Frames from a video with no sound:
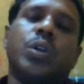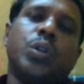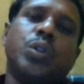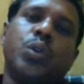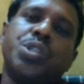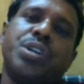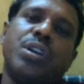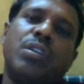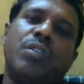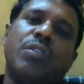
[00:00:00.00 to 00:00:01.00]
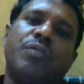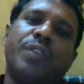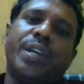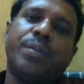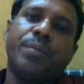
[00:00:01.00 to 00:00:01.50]
social
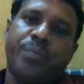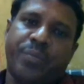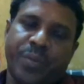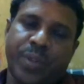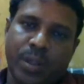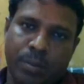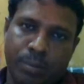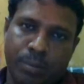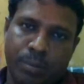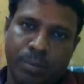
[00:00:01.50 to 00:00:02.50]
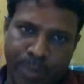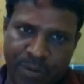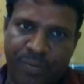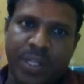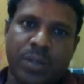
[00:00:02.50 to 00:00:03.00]
welfare
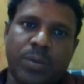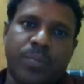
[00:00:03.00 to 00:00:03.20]
benefit,